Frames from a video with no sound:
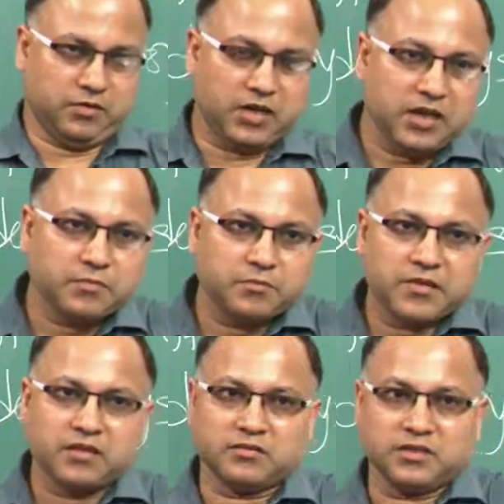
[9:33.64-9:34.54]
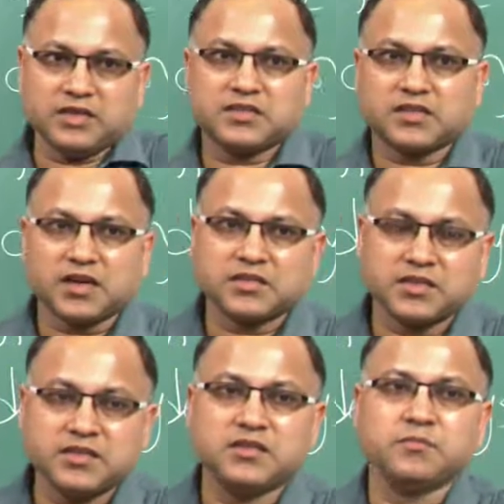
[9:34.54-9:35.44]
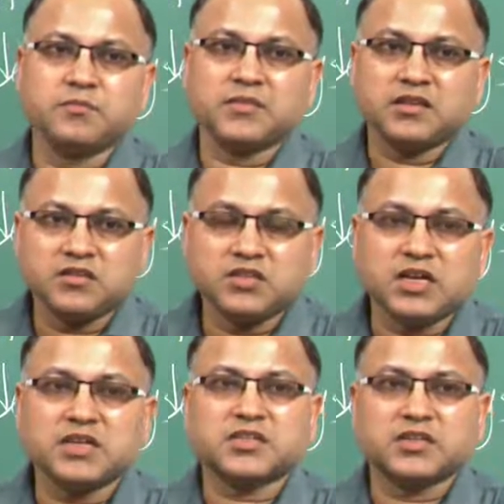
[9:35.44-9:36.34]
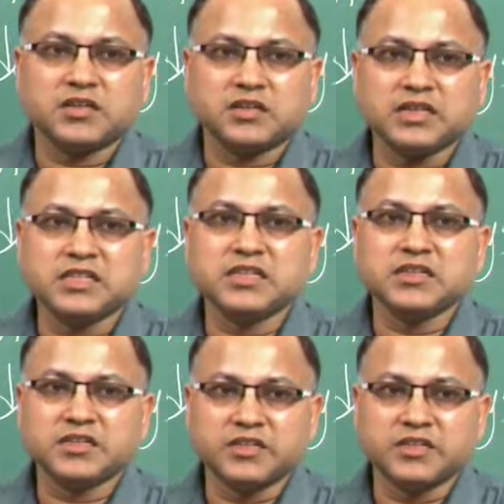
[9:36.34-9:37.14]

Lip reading: Okay. This truss is just rigid